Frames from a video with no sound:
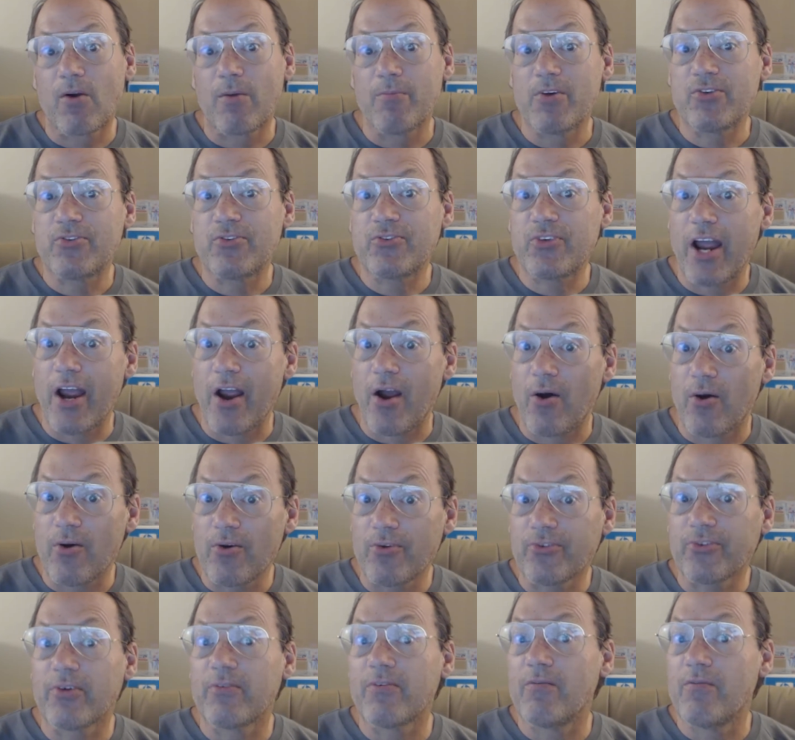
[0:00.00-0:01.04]
from the
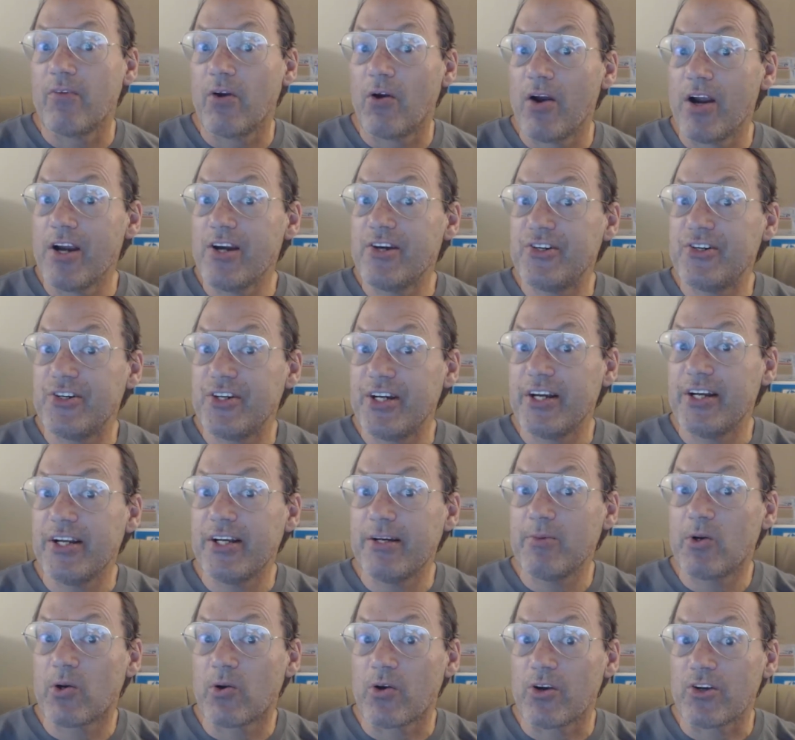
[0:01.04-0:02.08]
sales of A Very She
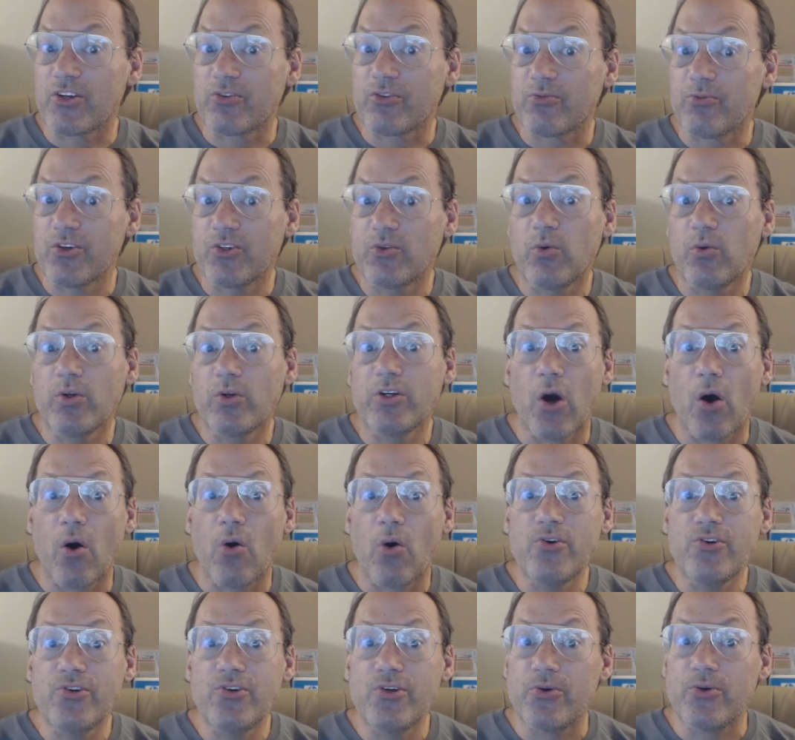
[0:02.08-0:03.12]
and Him Christmas would
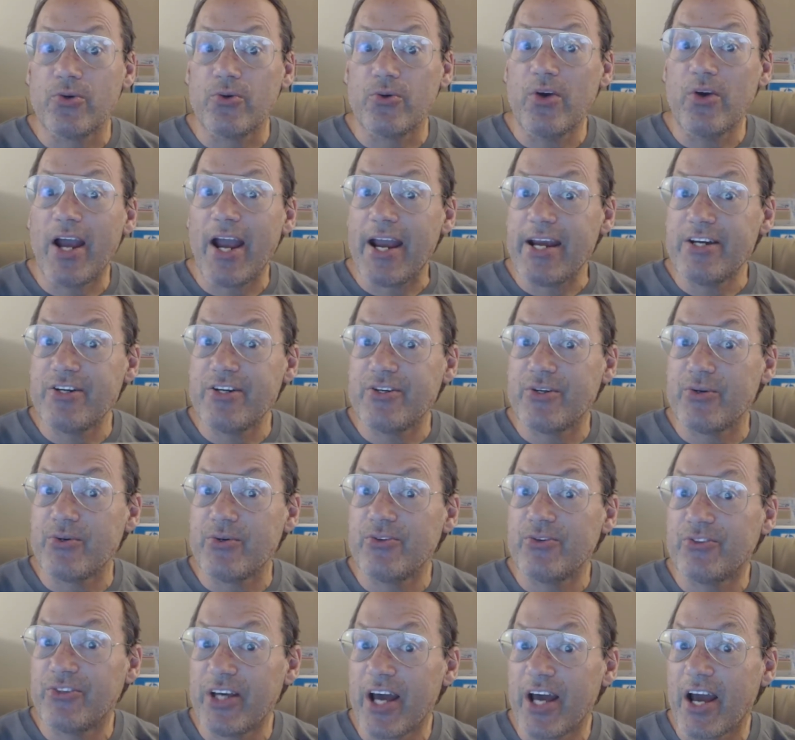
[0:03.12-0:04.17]
go to
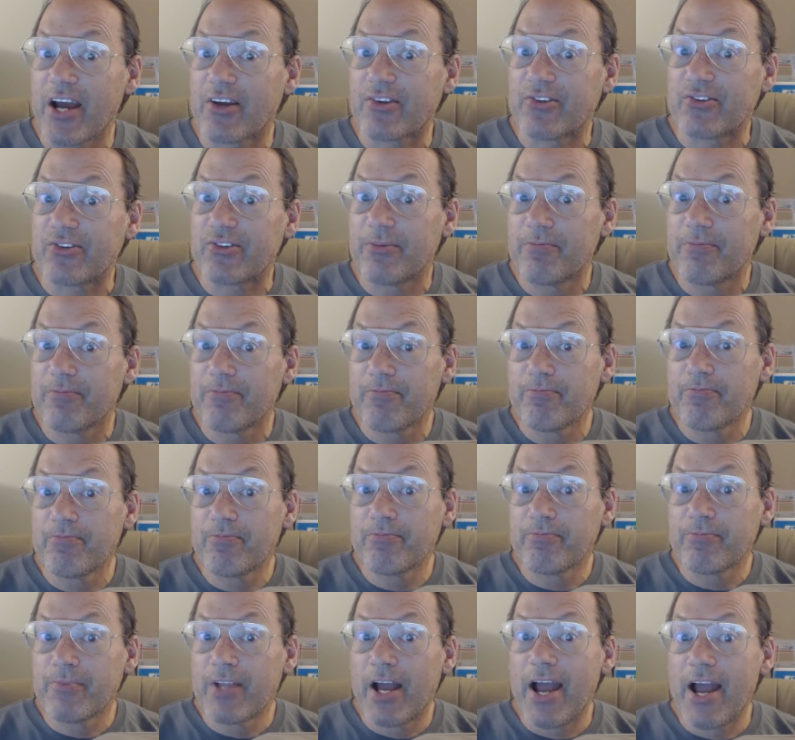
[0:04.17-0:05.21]
826.
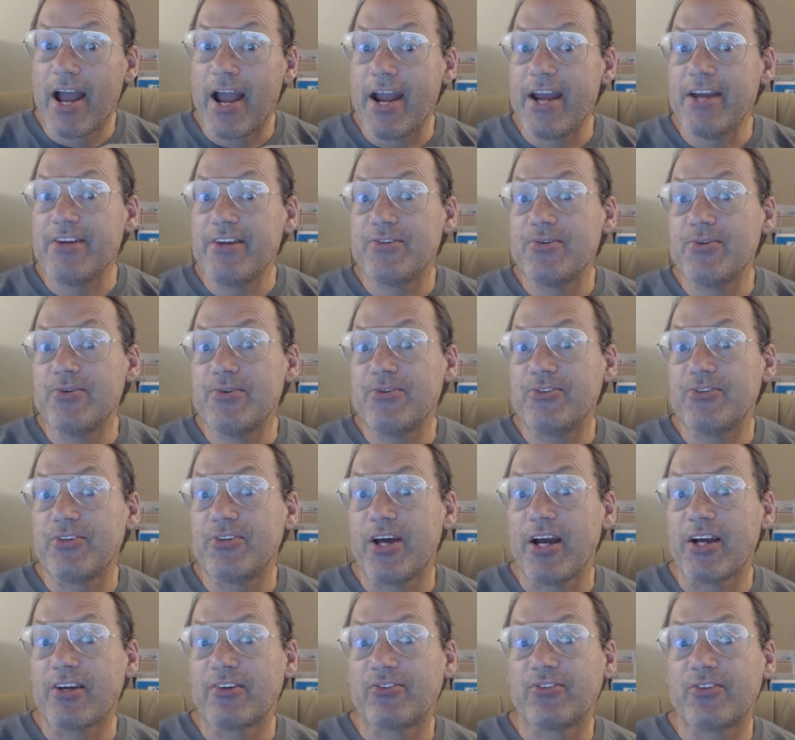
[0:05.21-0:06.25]

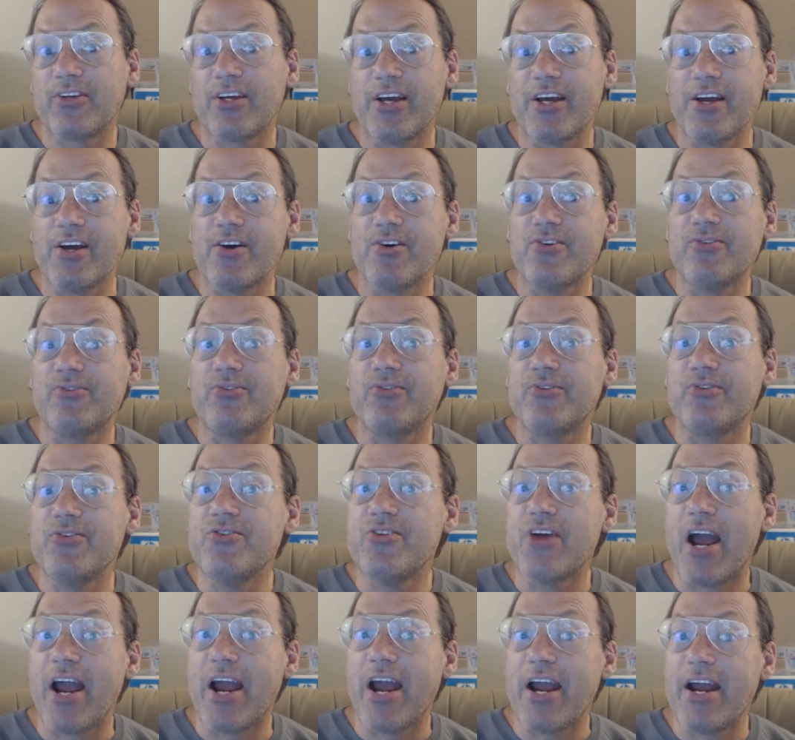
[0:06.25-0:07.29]
826 is
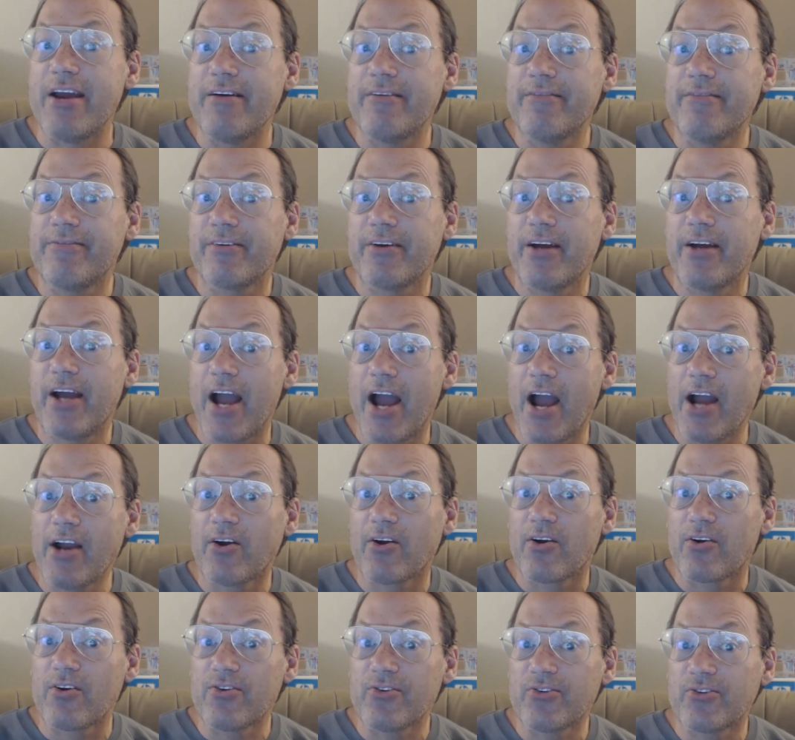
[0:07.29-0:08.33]
Dave
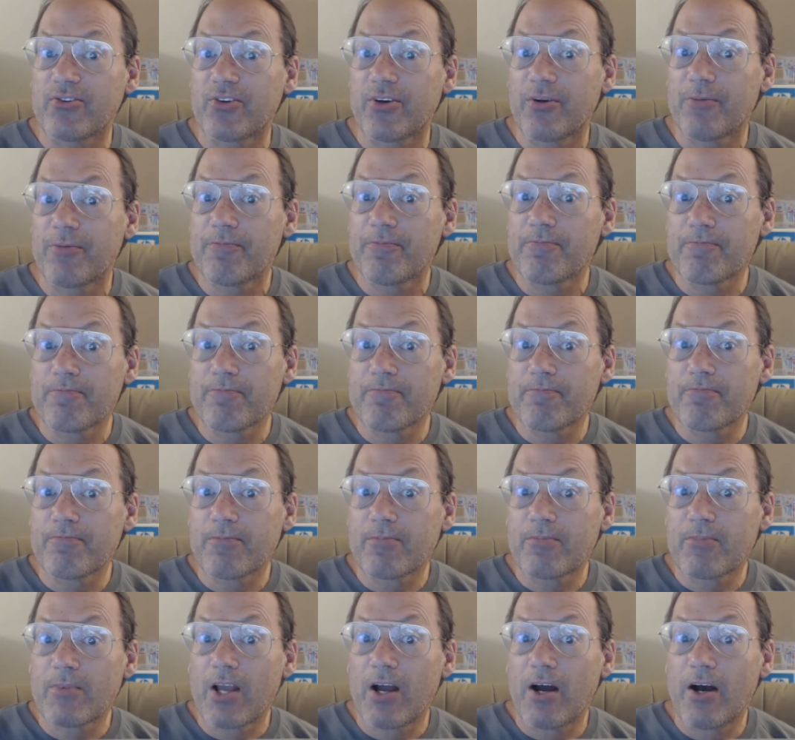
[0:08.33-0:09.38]
Eggers'
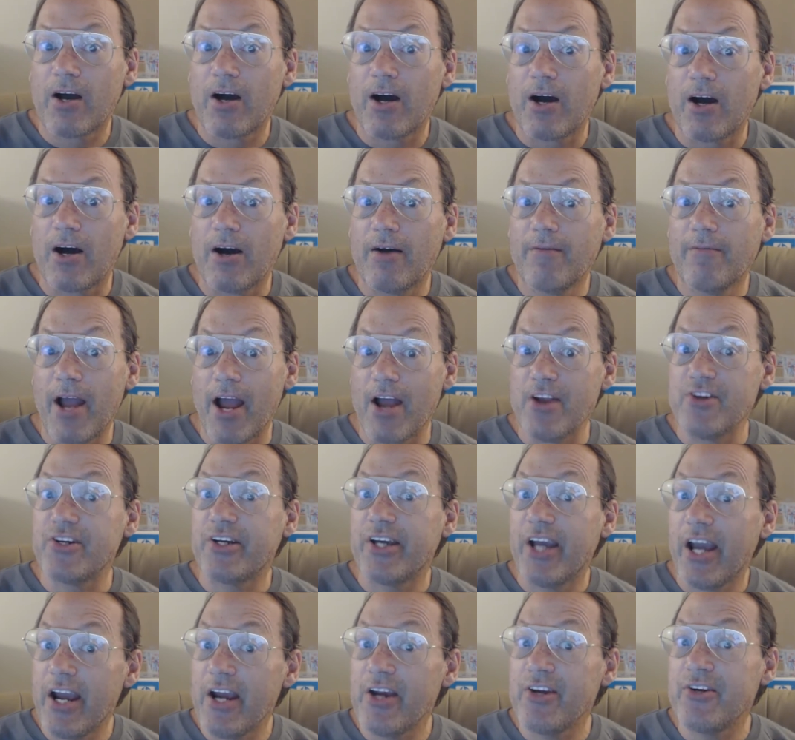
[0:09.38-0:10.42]
uh,
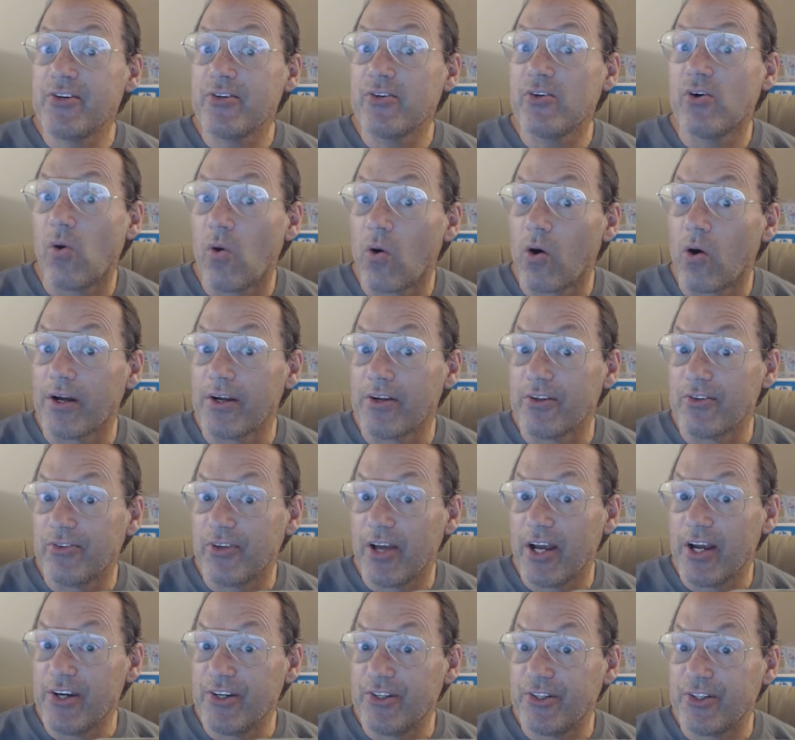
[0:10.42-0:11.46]
educational
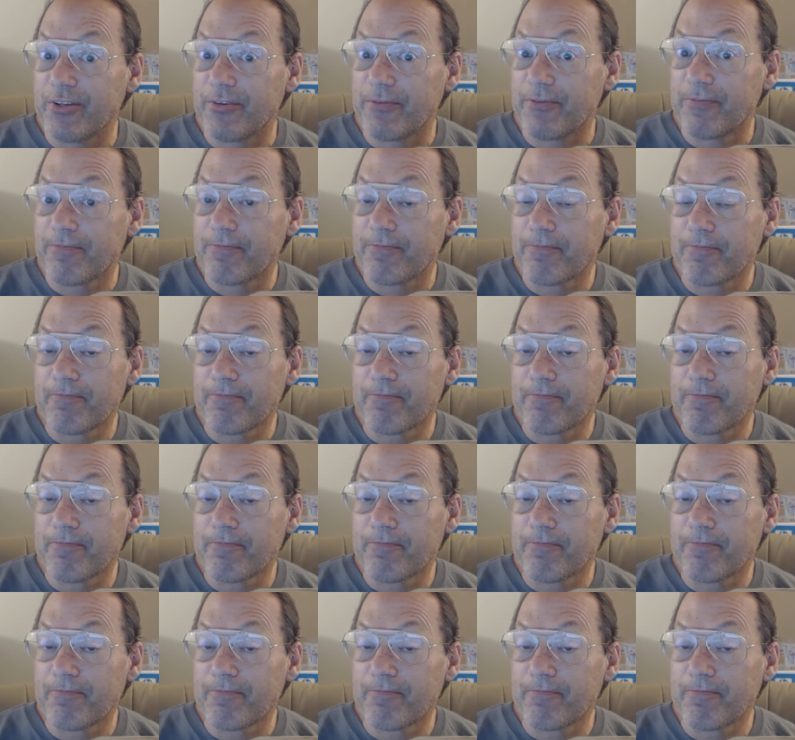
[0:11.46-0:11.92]
organization.